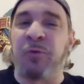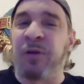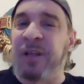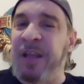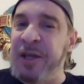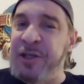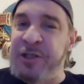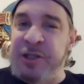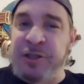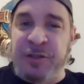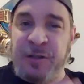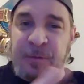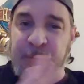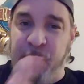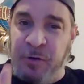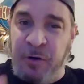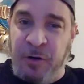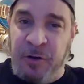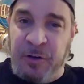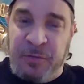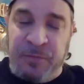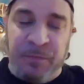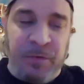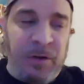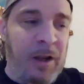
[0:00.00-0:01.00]
Relationships
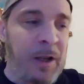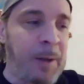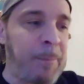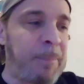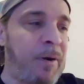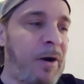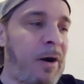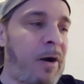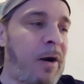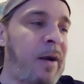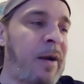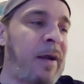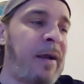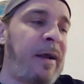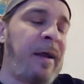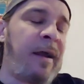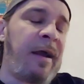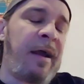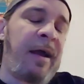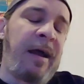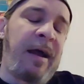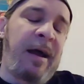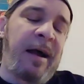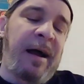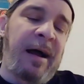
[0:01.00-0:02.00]
started to fall apart.
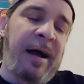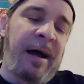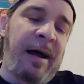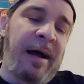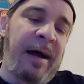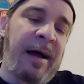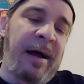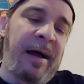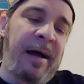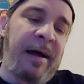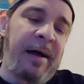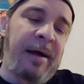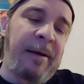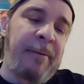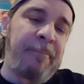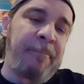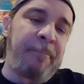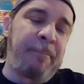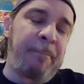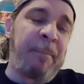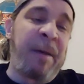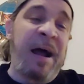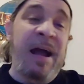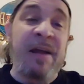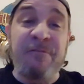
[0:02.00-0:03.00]

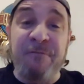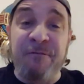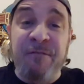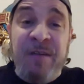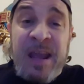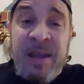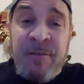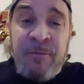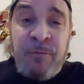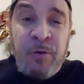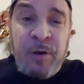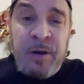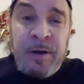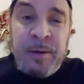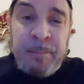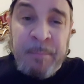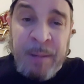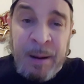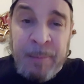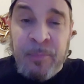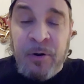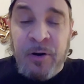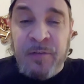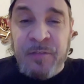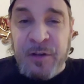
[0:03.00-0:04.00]
My favorite
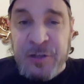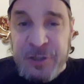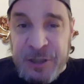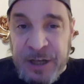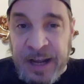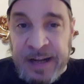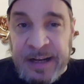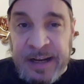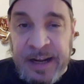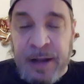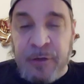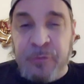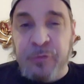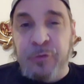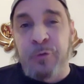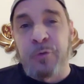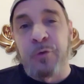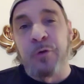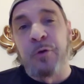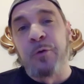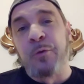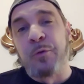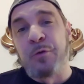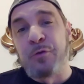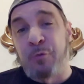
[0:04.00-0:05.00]
member of the Jackass
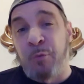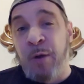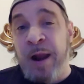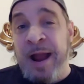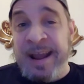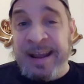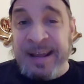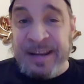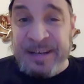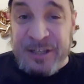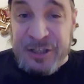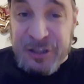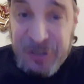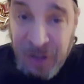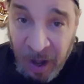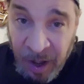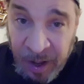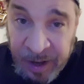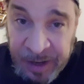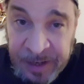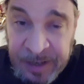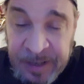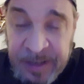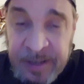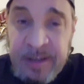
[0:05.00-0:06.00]
crew was Ryan
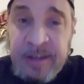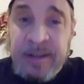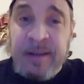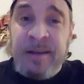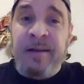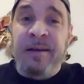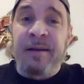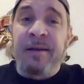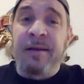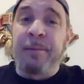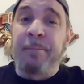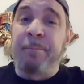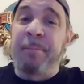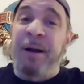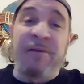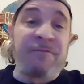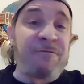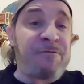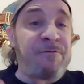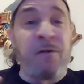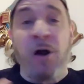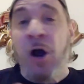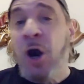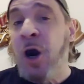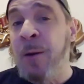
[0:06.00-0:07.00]
Dunn. By
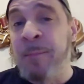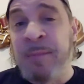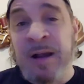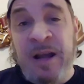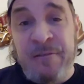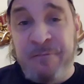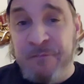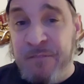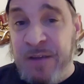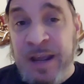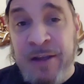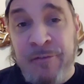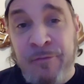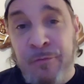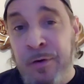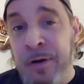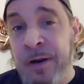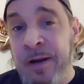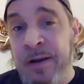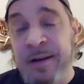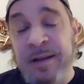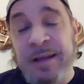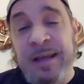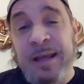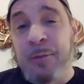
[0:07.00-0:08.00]
far my
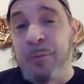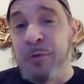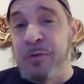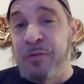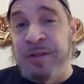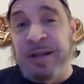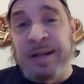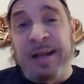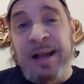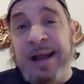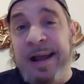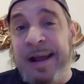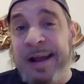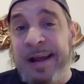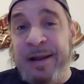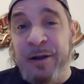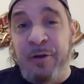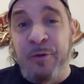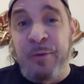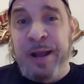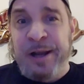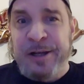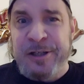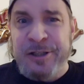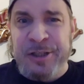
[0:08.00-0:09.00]
favorite. He was the guy
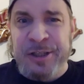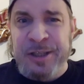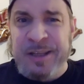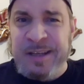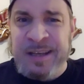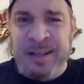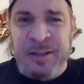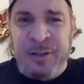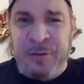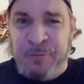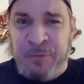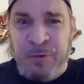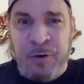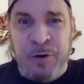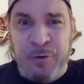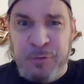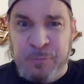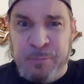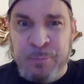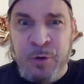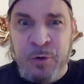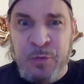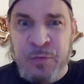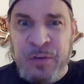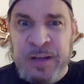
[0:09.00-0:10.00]
who actually, in the
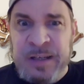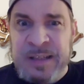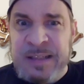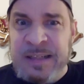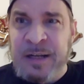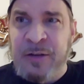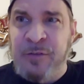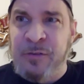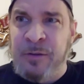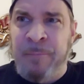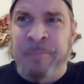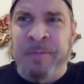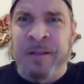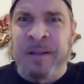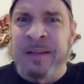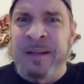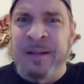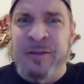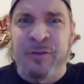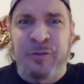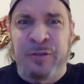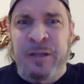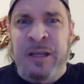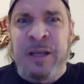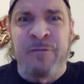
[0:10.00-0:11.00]
first movie, did something
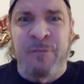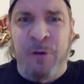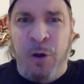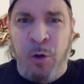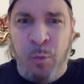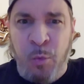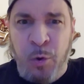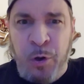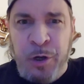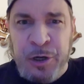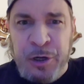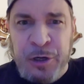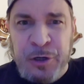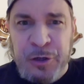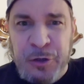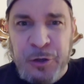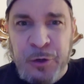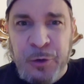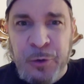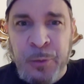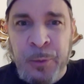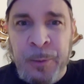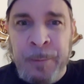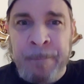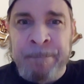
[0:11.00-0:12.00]
that Steve-O wouldn't
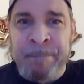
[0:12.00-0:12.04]
do.